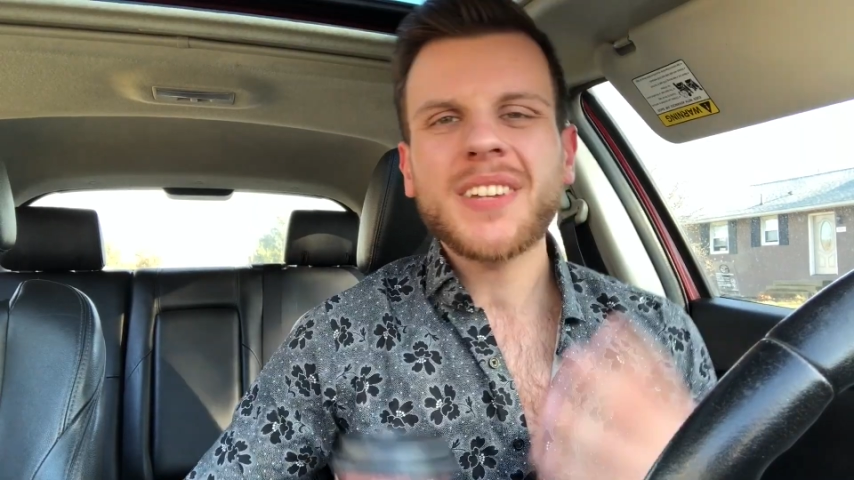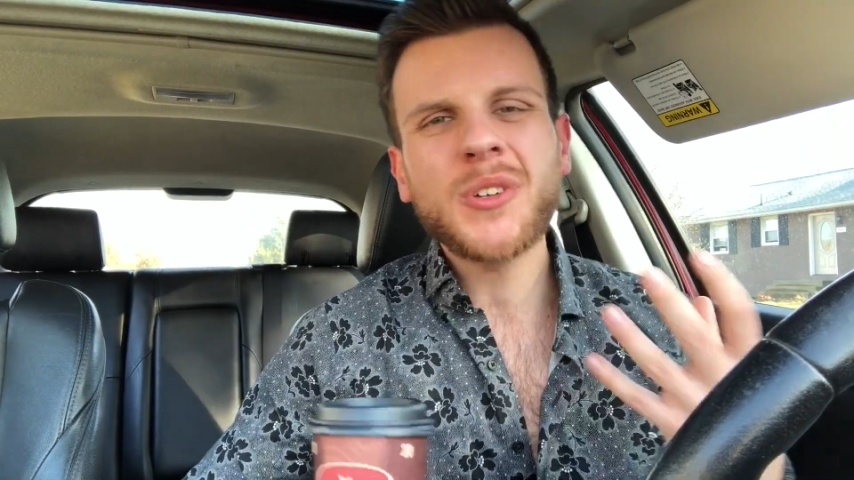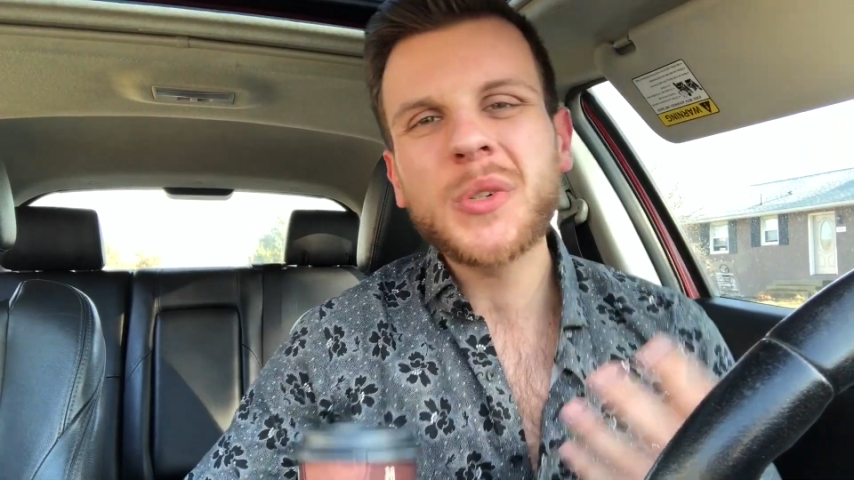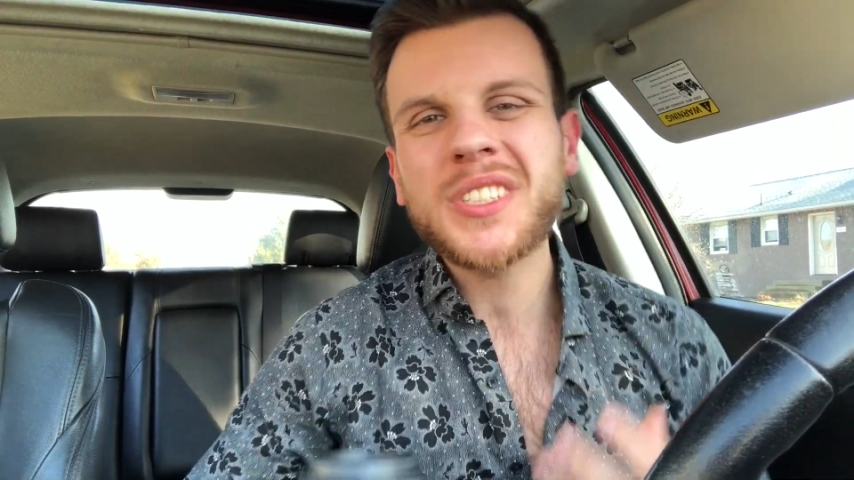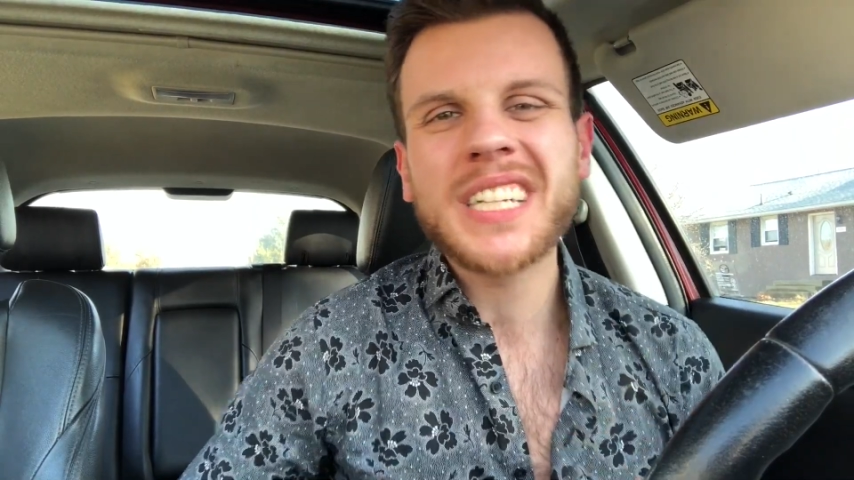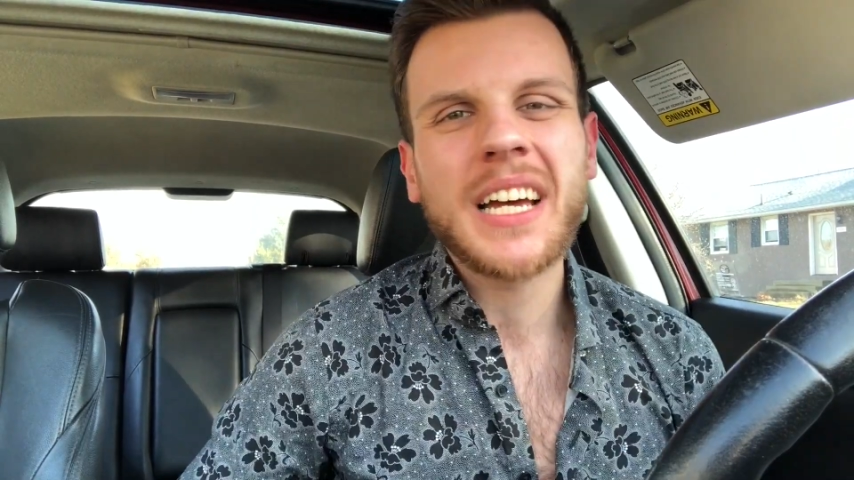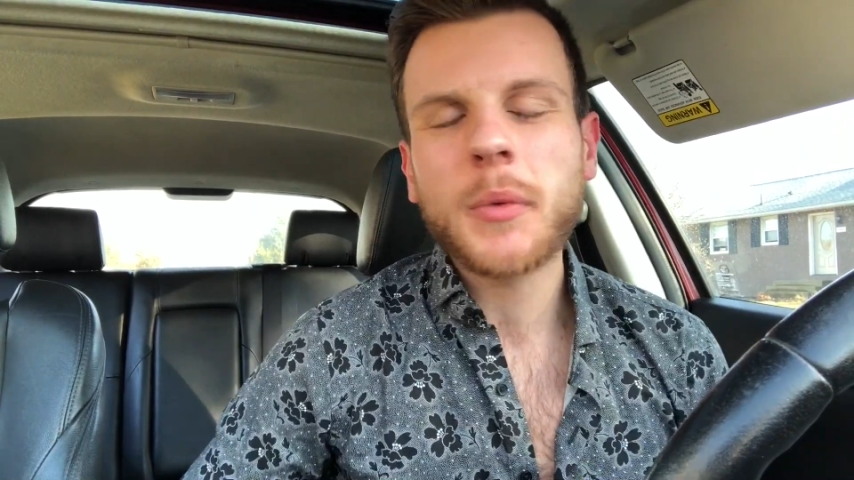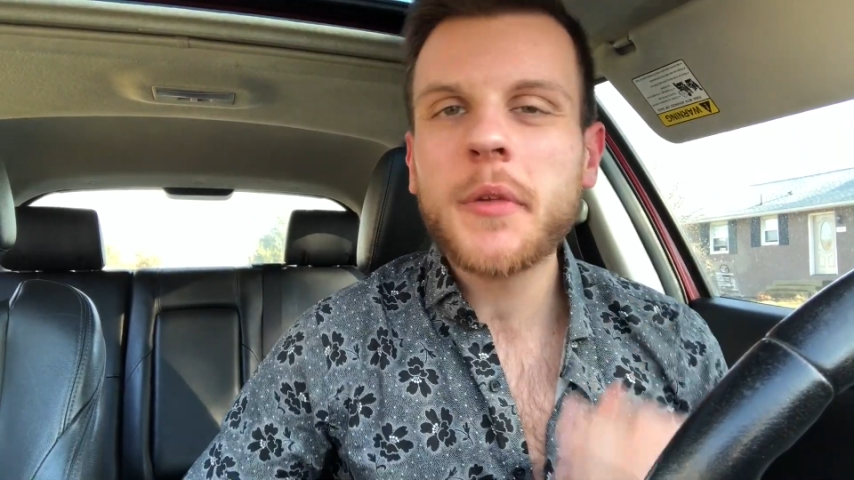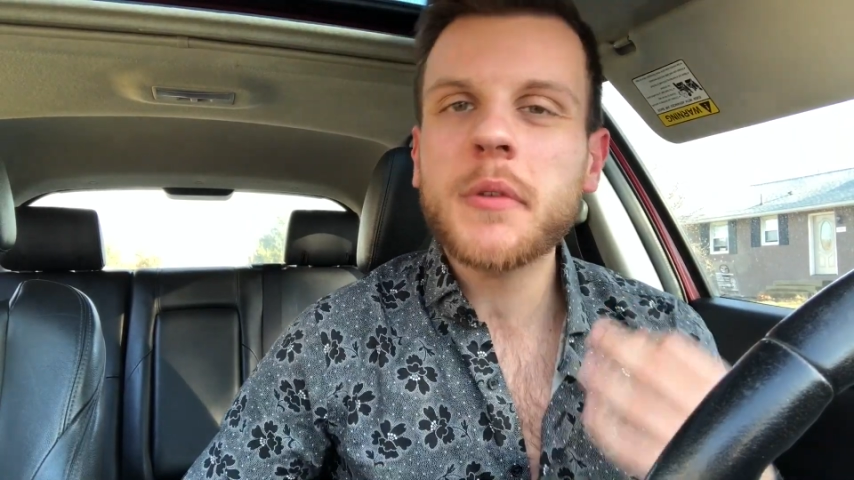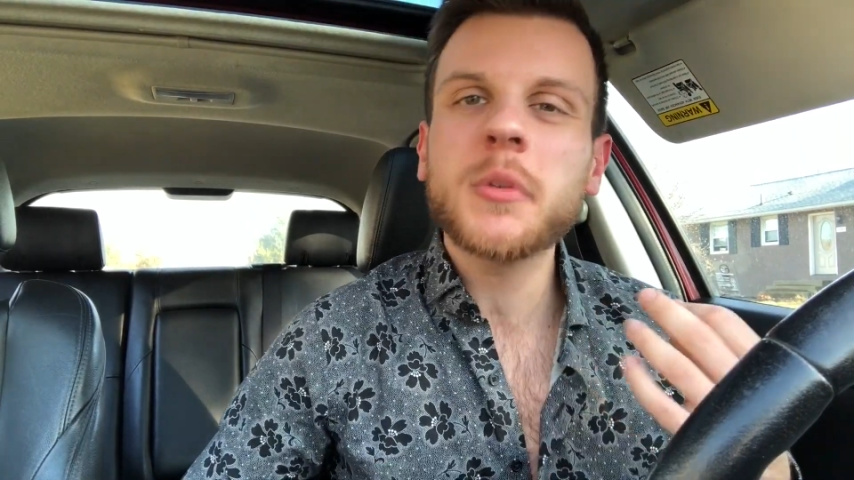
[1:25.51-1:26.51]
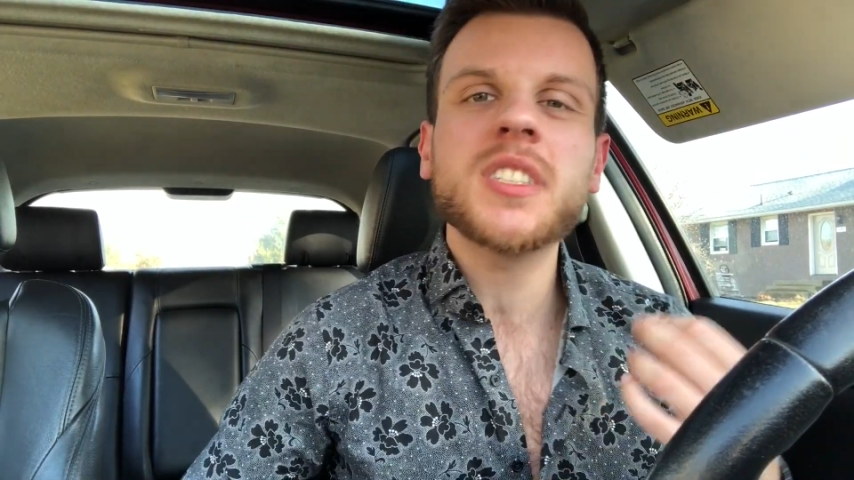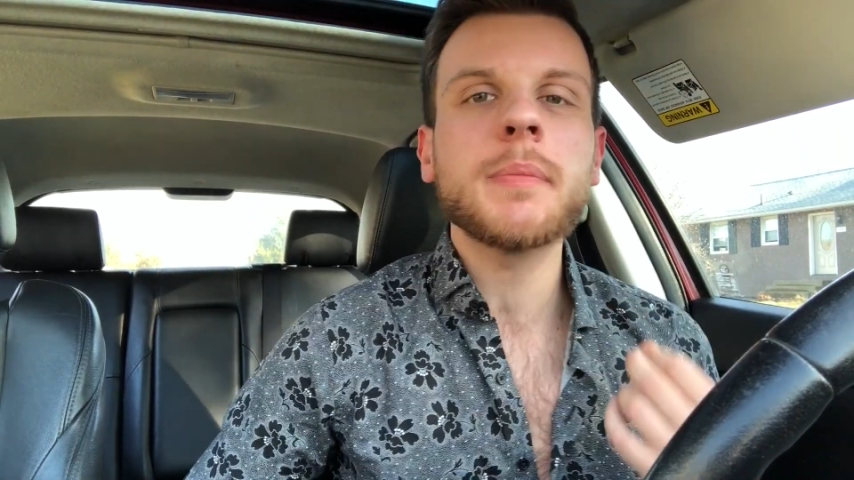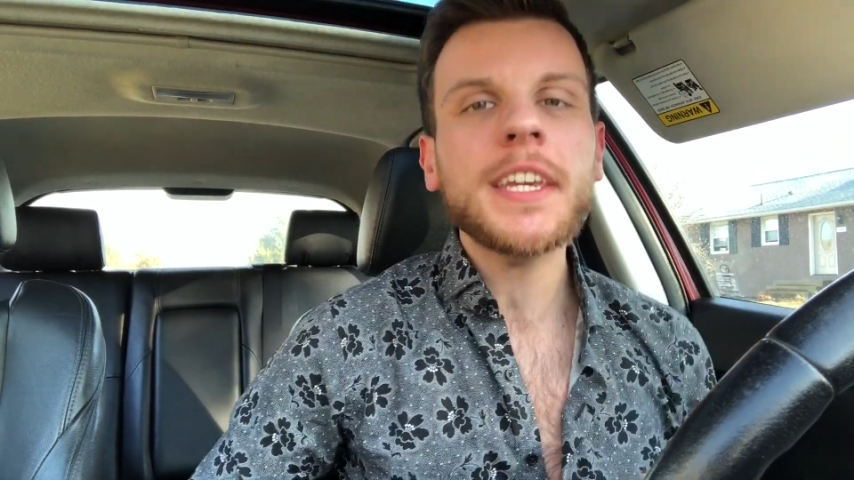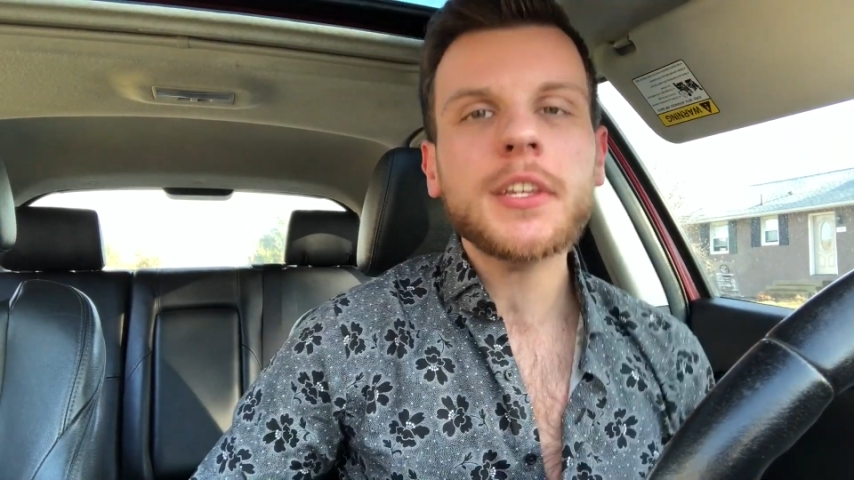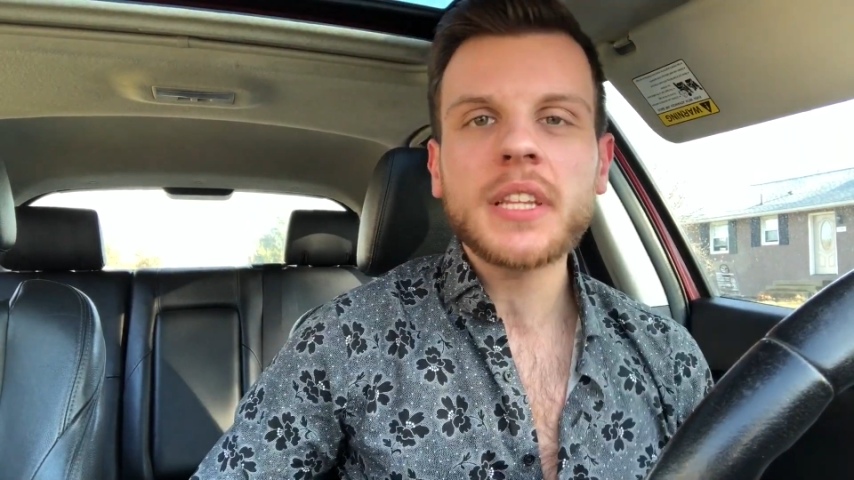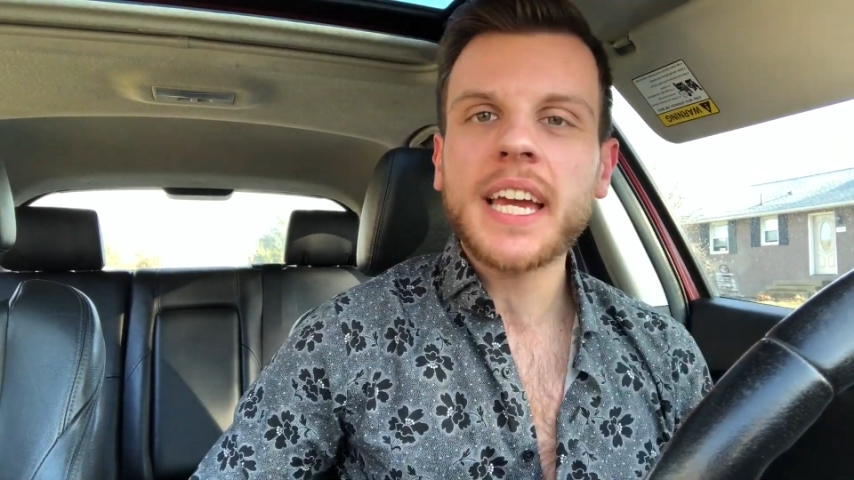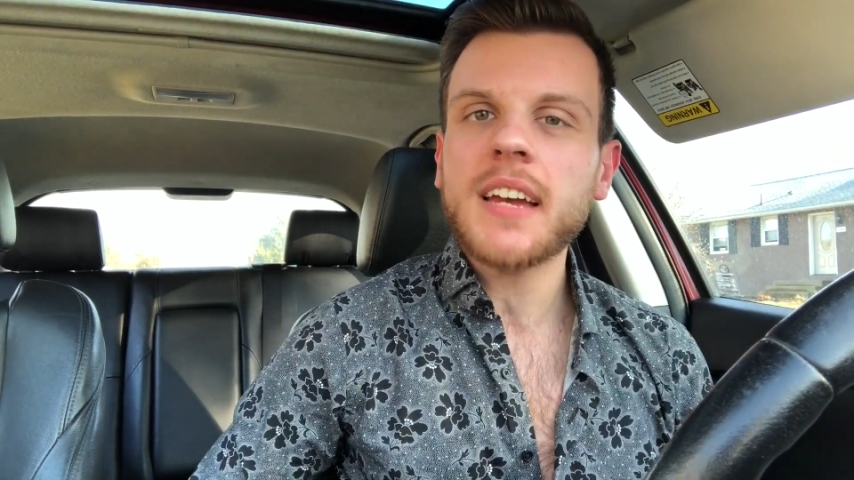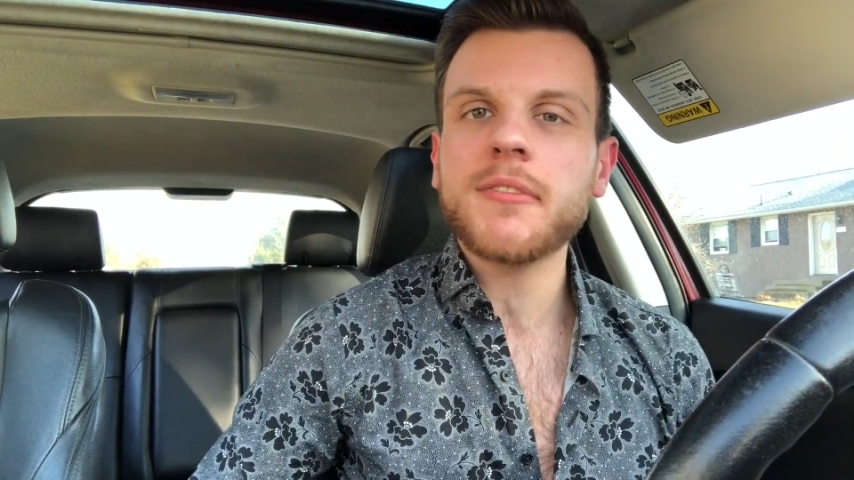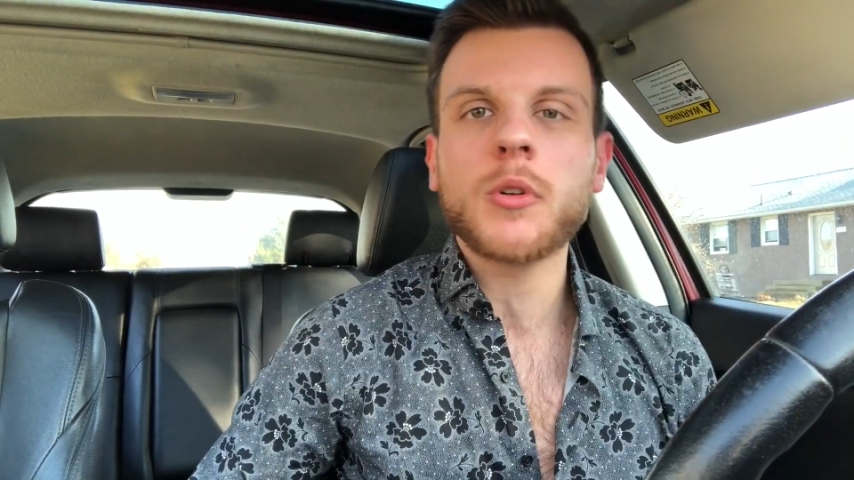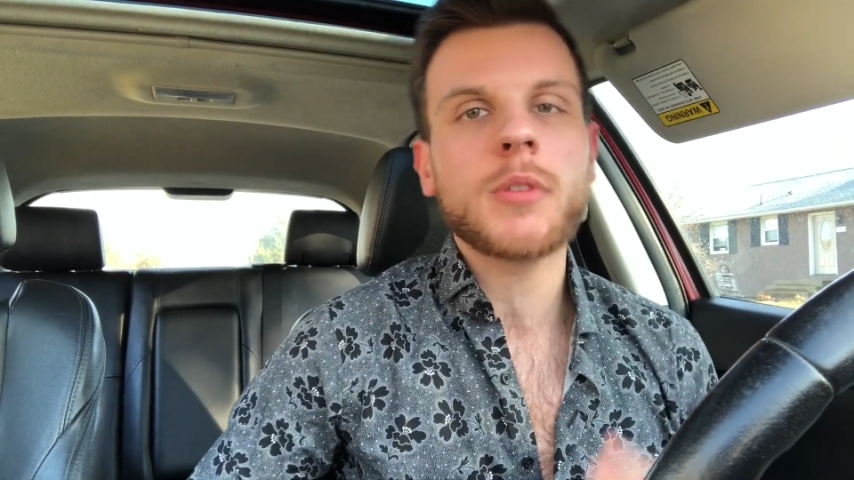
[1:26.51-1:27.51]
Of course not. Whether it was to make you
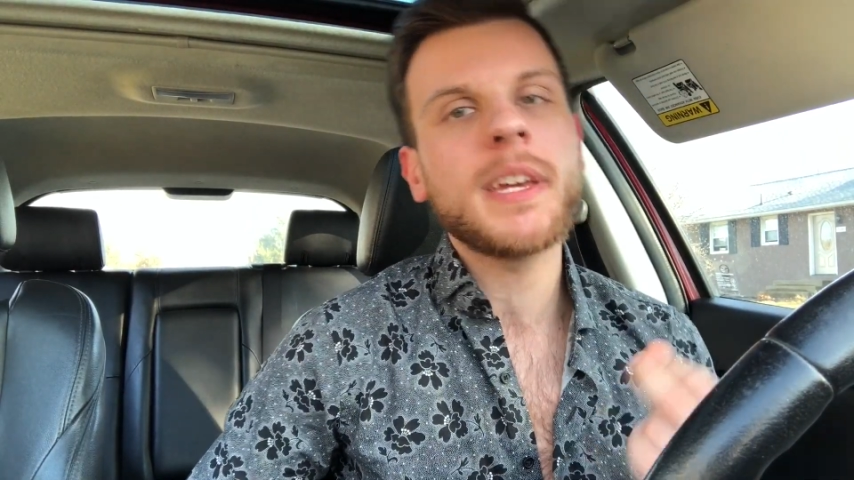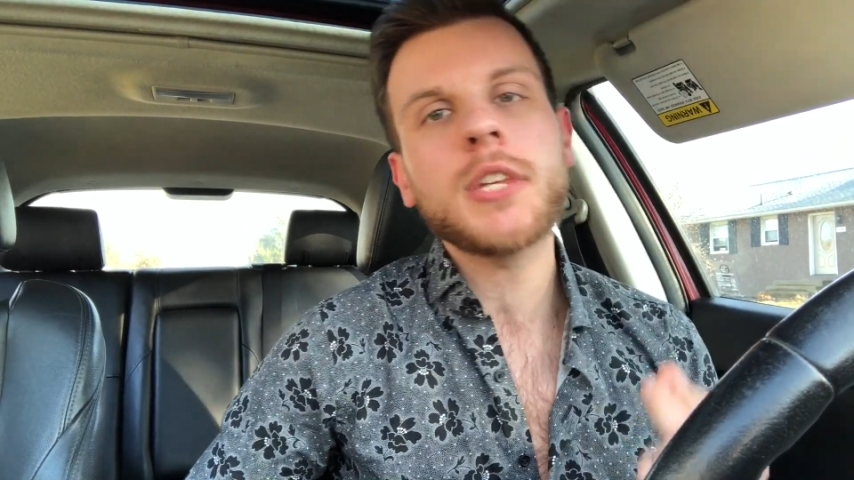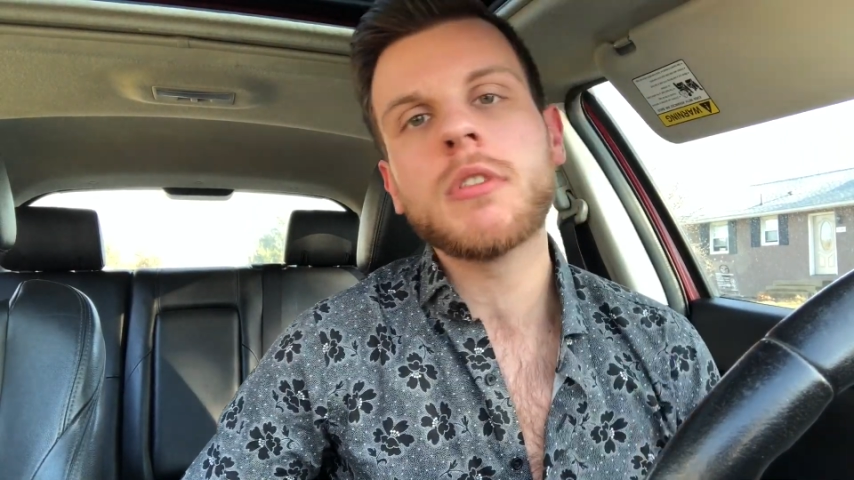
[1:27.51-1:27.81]
laugh or to make